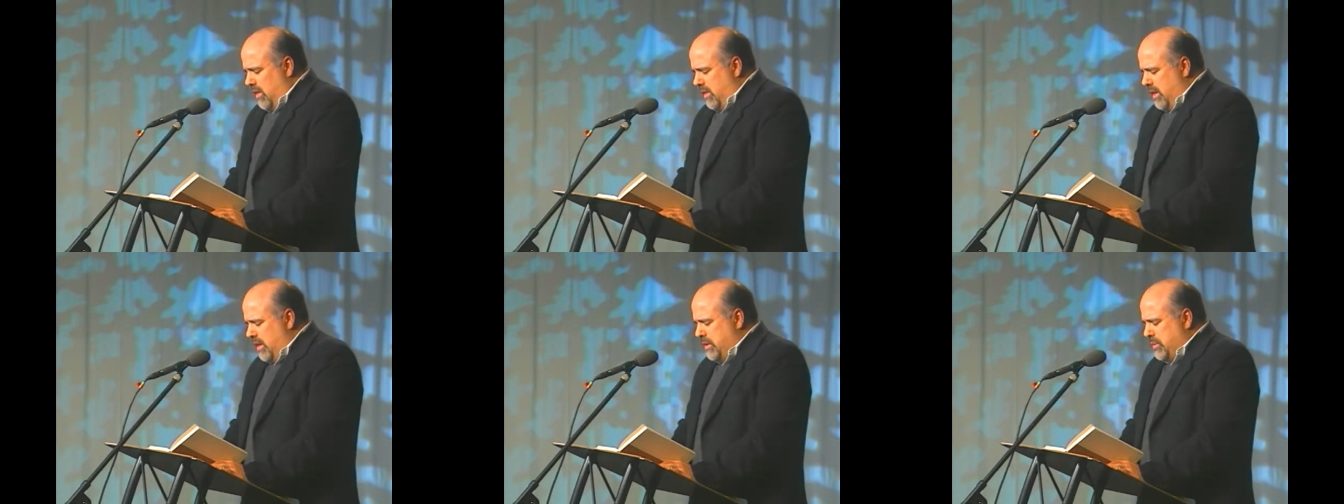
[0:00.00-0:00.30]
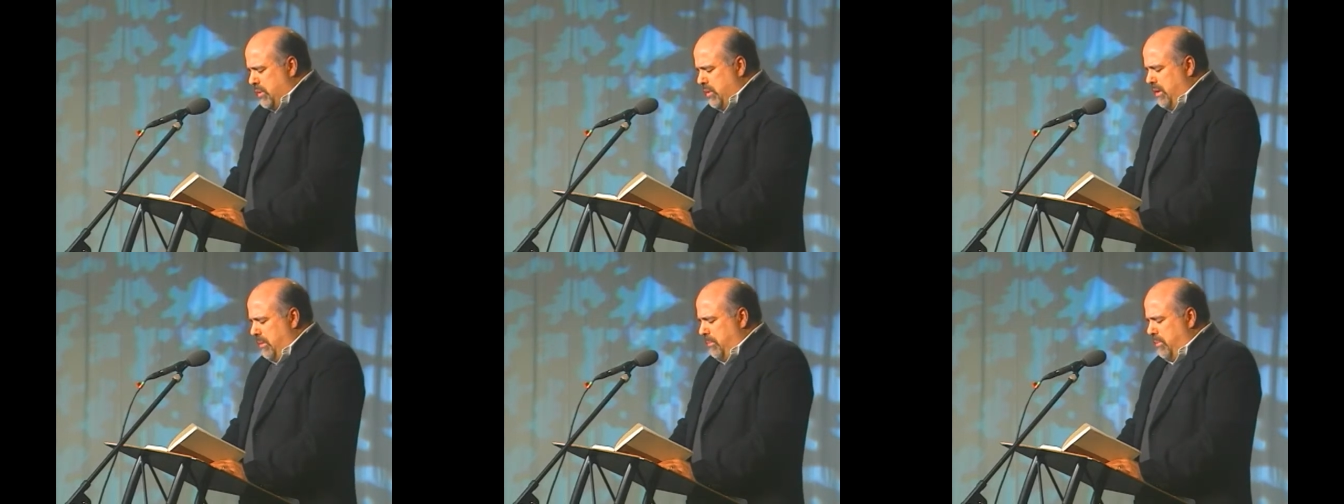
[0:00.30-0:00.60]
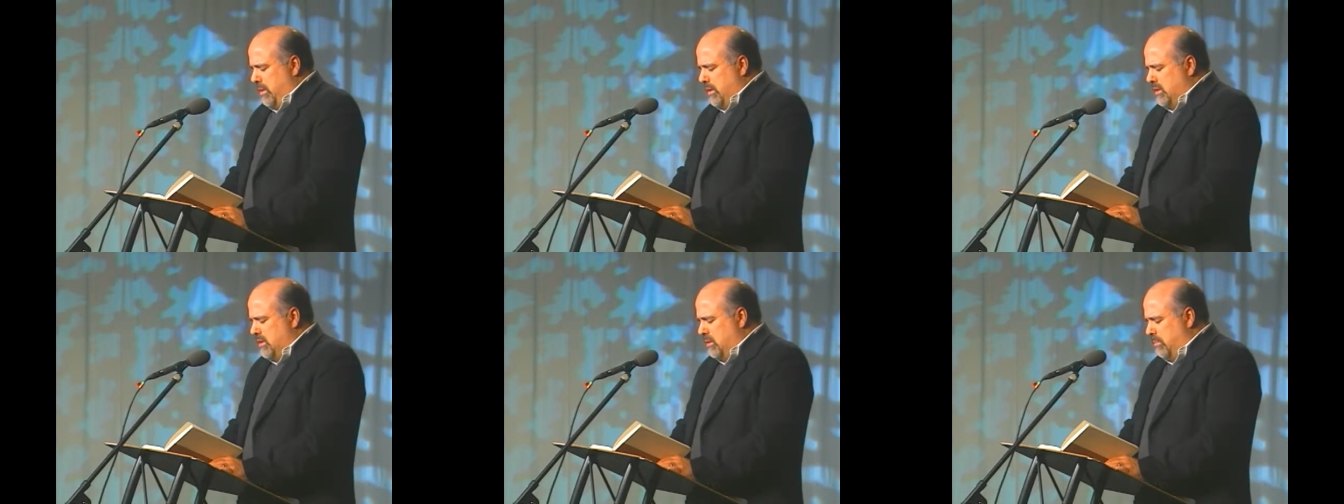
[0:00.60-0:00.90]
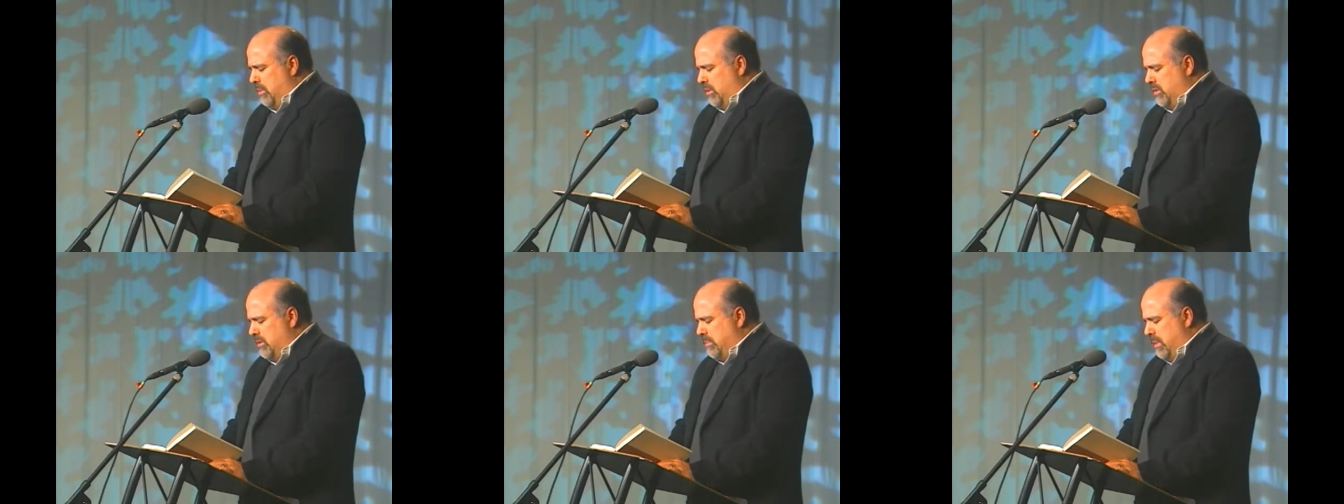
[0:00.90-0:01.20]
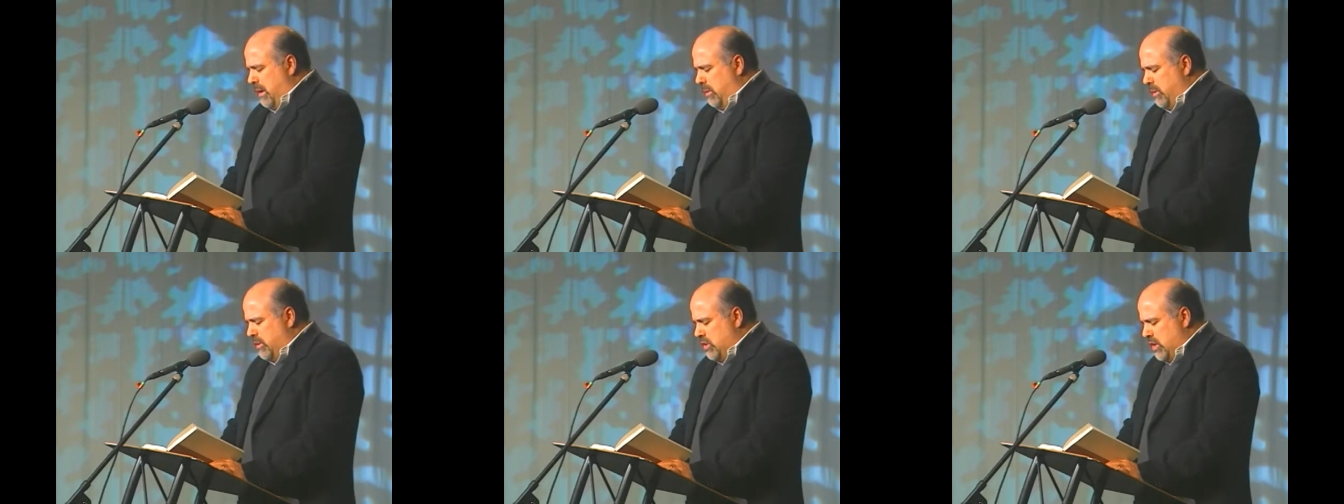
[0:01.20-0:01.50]
these were the principles
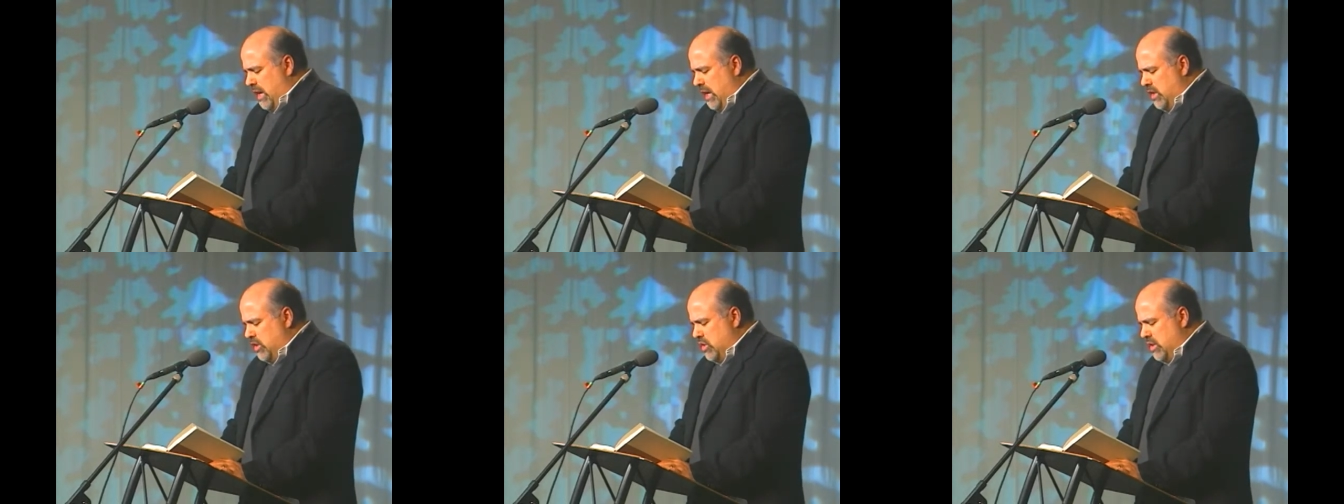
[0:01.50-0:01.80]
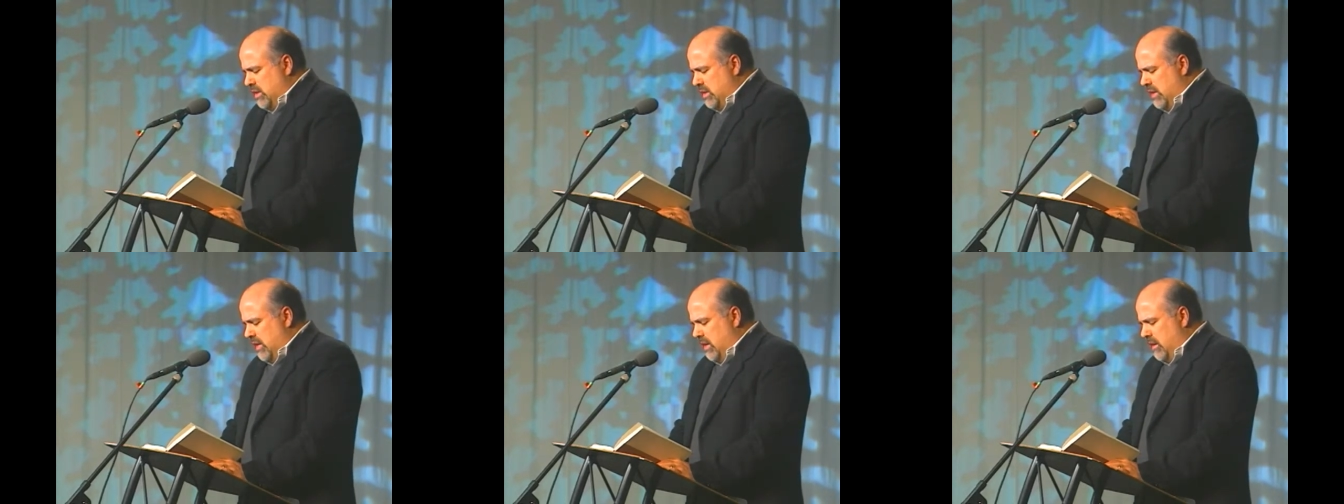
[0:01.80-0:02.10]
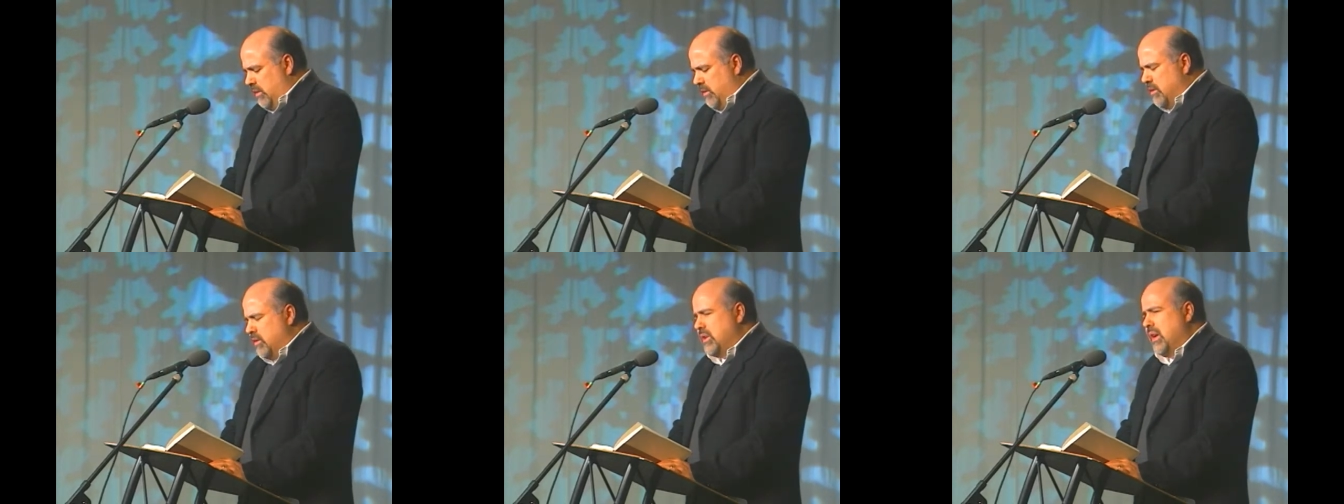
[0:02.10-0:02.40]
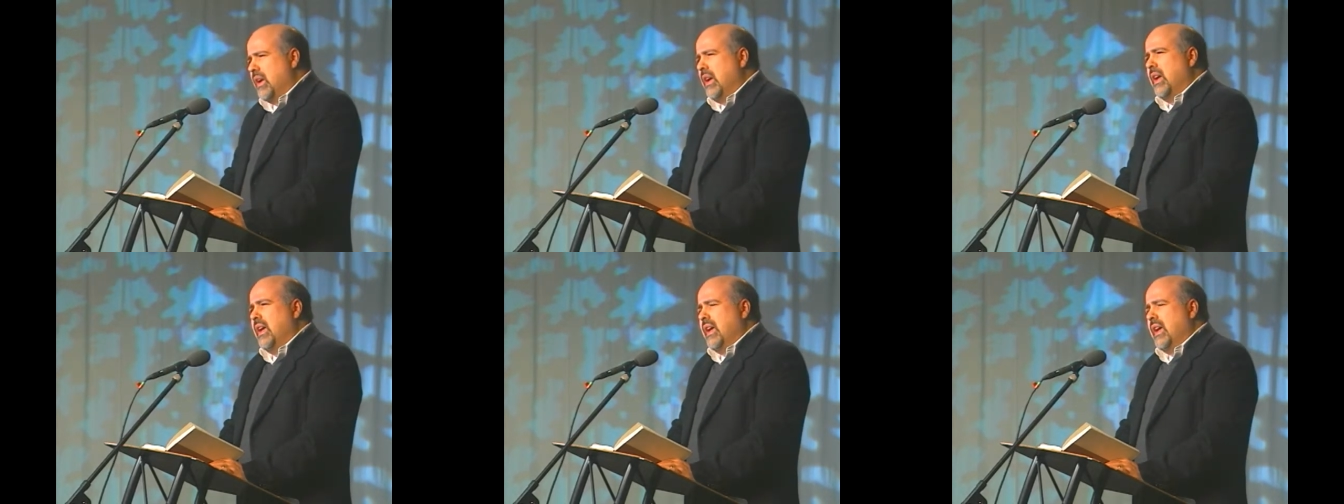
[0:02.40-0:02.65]
by which ancient healers